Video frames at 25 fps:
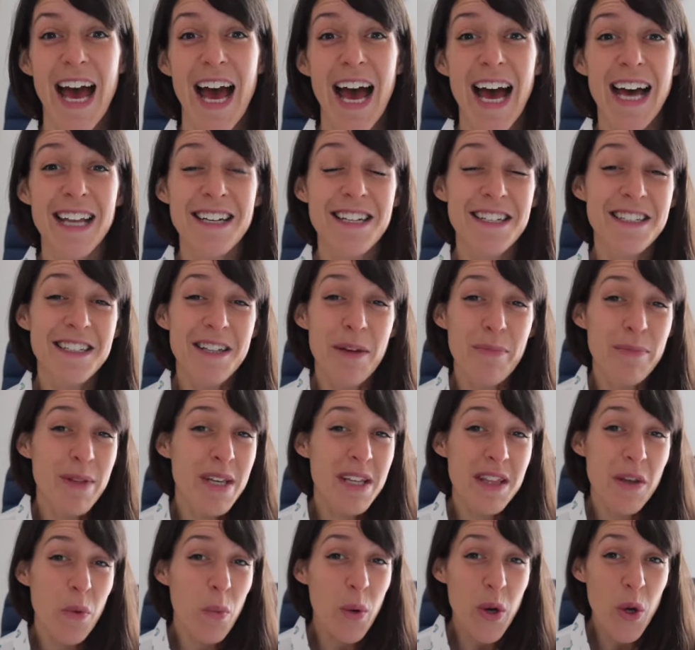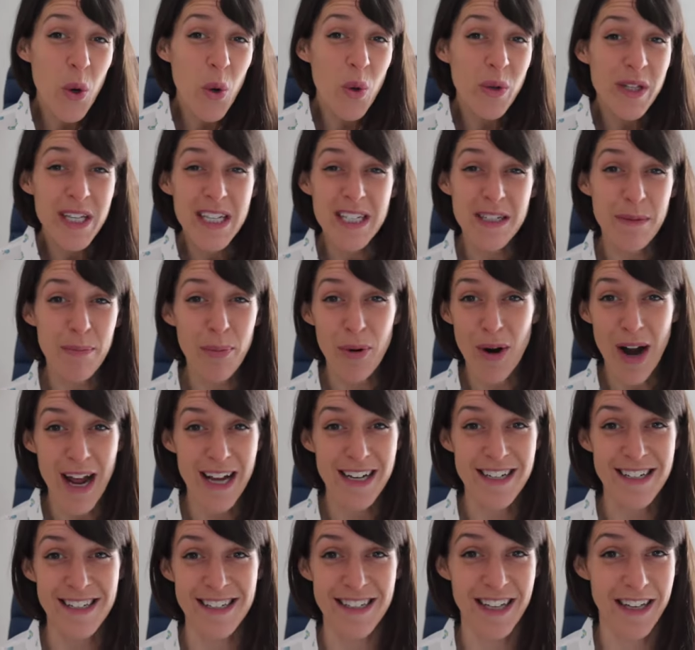And it's something that we all need to
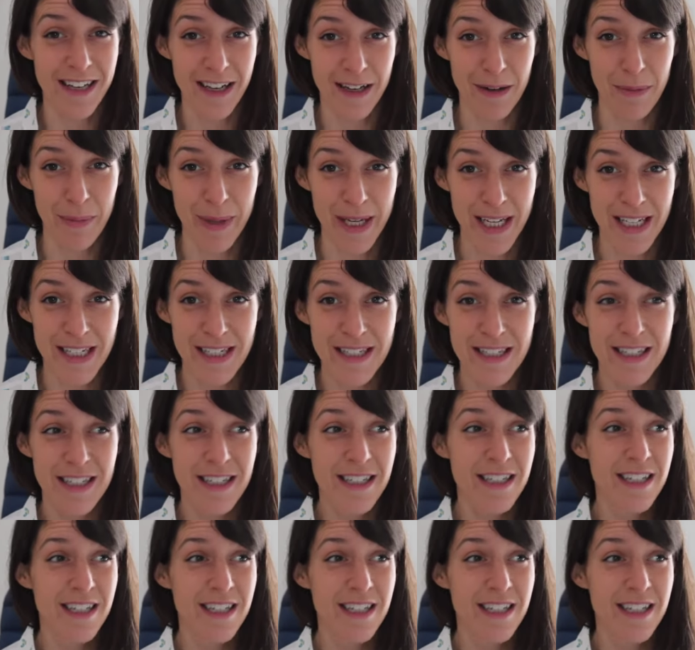practice a little bit.